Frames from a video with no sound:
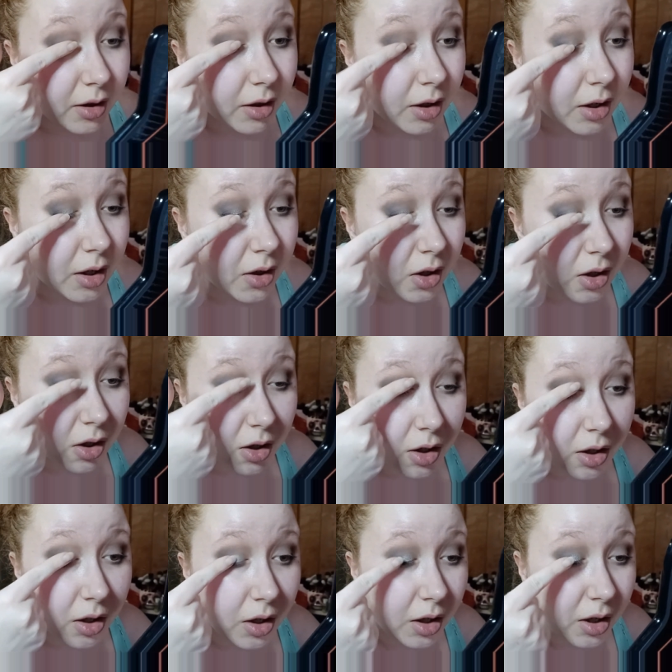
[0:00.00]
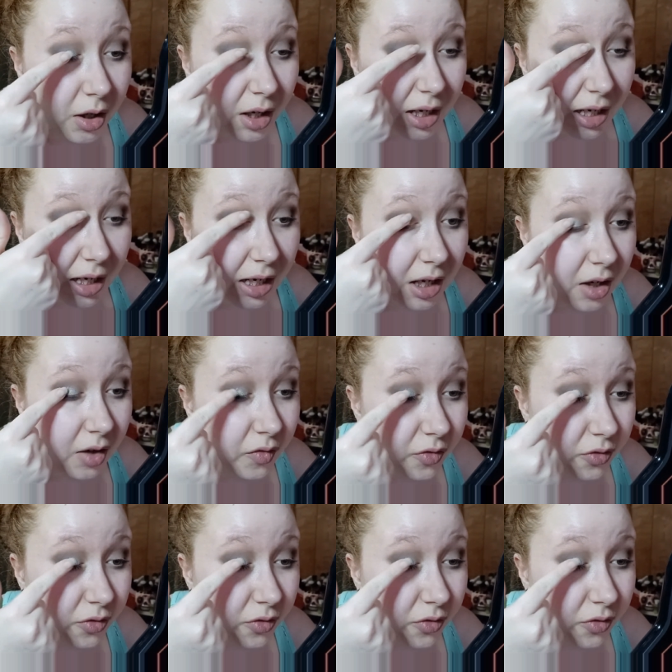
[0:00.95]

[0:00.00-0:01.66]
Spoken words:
inner half